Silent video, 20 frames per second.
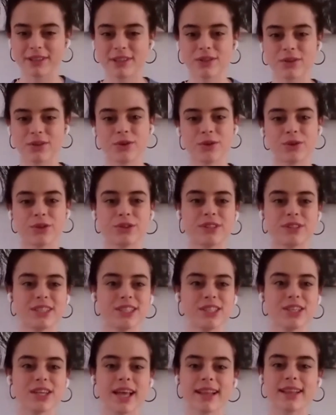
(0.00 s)
So
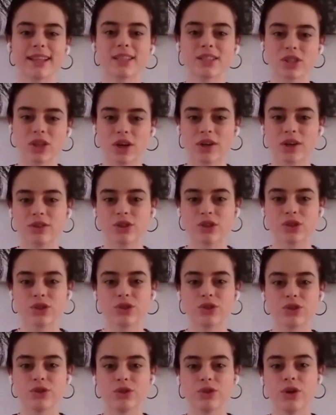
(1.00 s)
did you get the chance
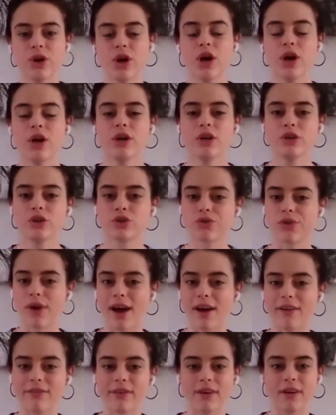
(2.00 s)
to
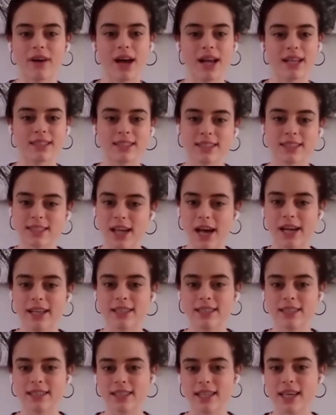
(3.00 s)
travel and
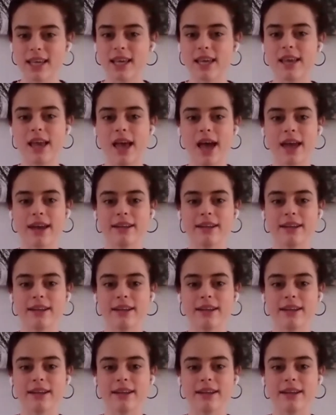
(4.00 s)
sightsee?